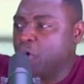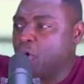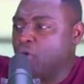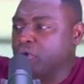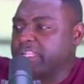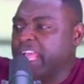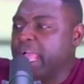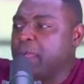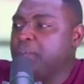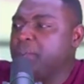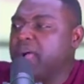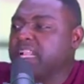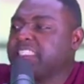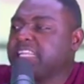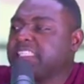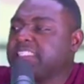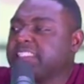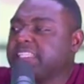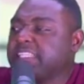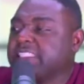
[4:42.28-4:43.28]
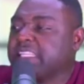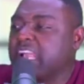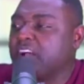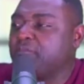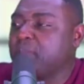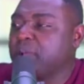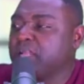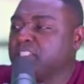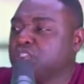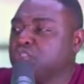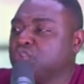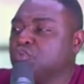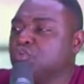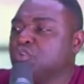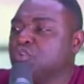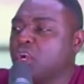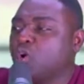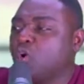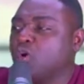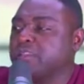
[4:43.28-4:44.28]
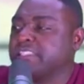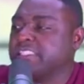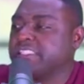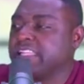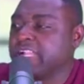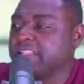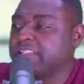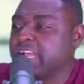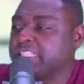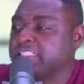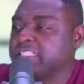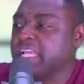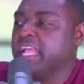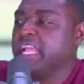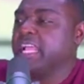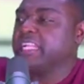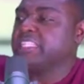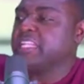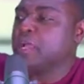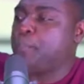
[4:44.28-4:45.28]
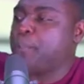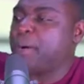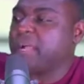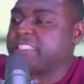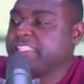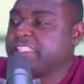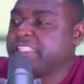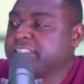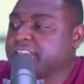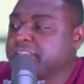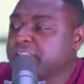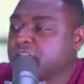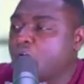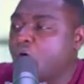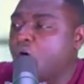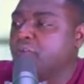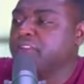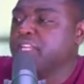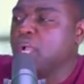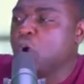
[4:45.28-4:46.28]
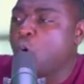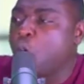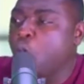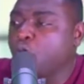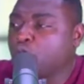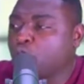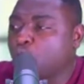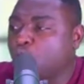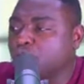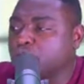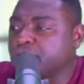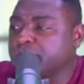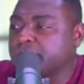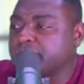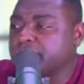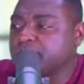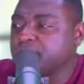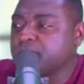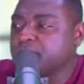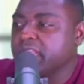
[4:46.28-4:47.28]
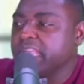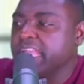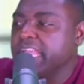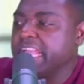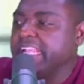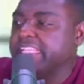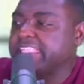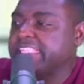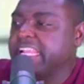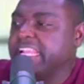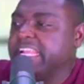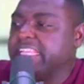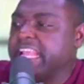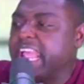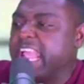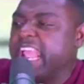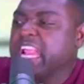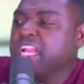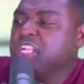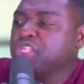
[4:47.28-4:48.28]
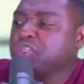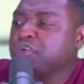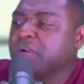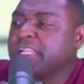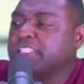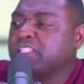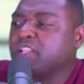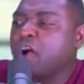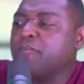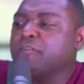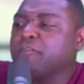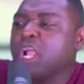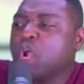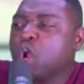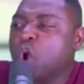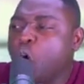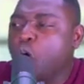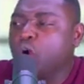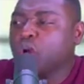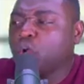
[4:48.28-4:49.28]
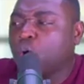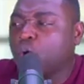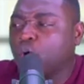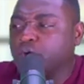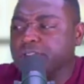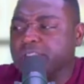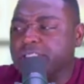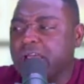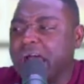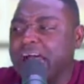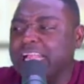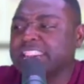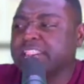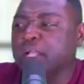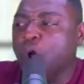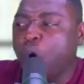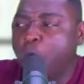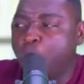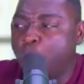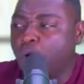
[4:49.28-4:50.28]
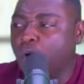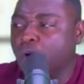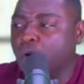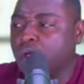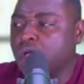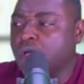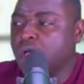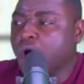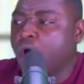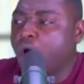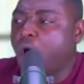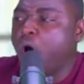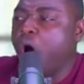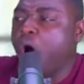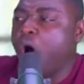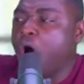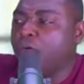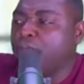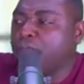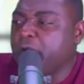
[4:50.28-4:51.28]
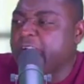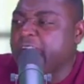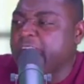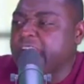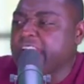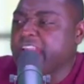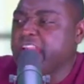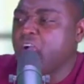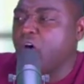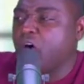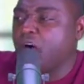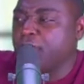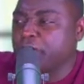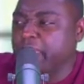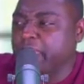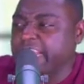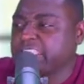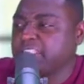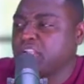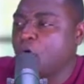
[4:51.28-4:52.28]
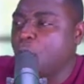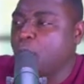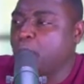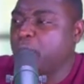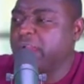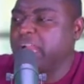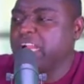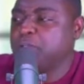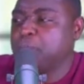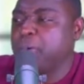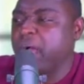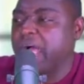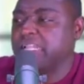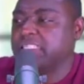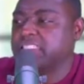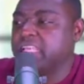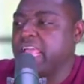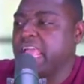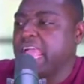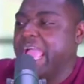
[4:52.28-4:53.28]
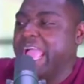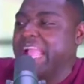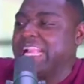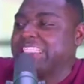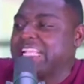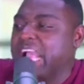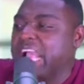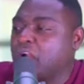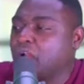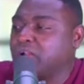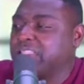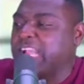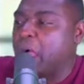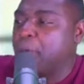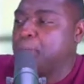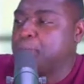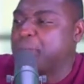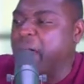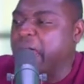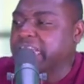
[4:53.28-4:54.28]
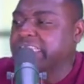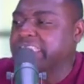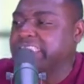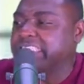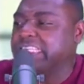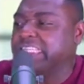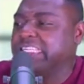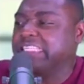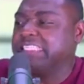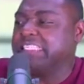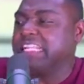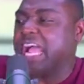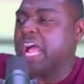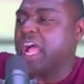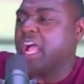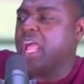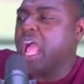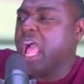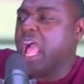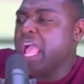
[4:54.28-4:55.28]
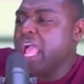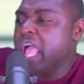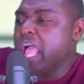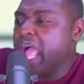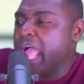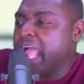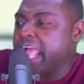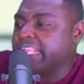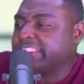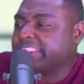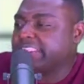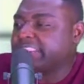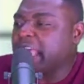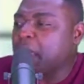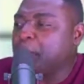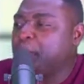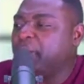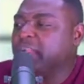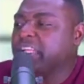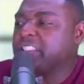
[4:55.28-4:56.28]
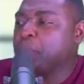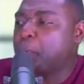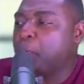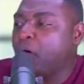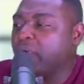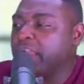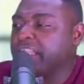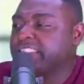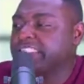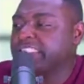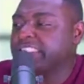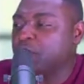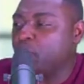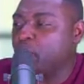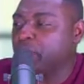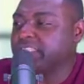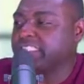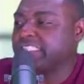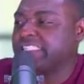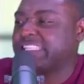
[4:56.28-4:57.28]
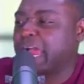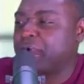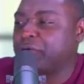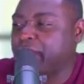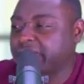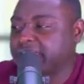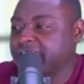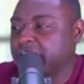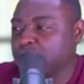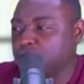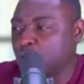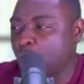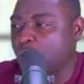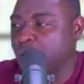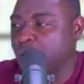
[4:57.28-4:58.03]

Now, read baby, I read in the starting now. And I quote, Her Majesty's government do not consider that the partition of the Gold Coast is in the interest of the Gold Coast as a whole or of any of its component parts and cannot abandon their